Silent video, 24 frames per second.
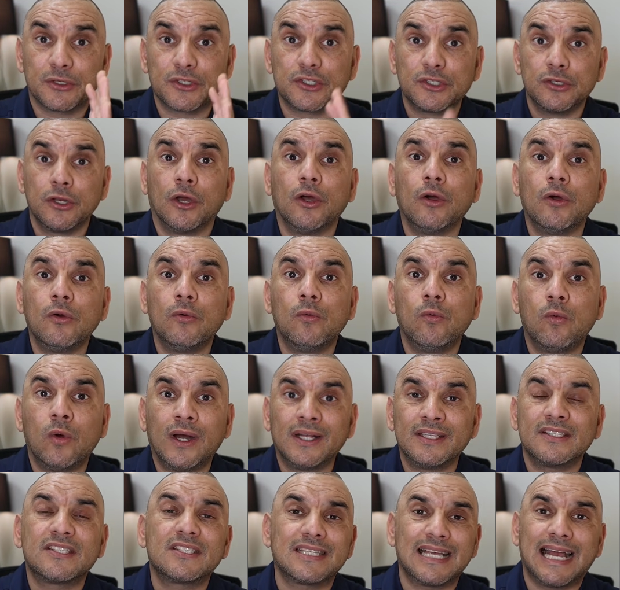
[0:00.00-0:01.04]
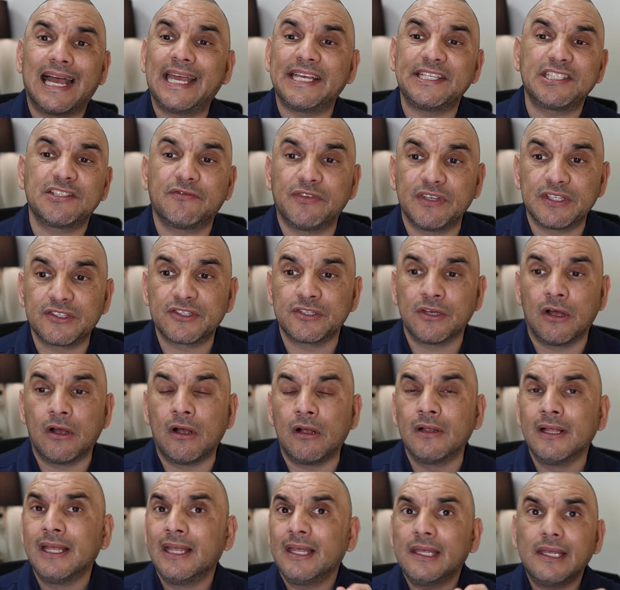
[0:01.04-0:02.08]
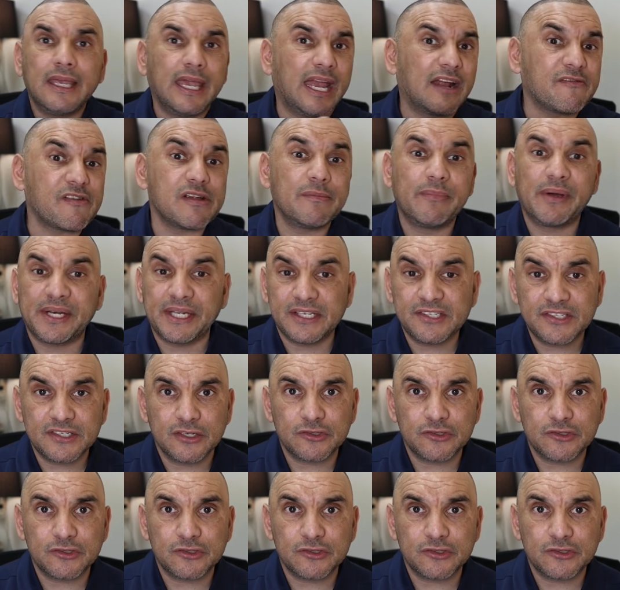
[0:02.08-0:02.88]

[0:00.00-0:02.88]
There's no one size fits all. Everybody's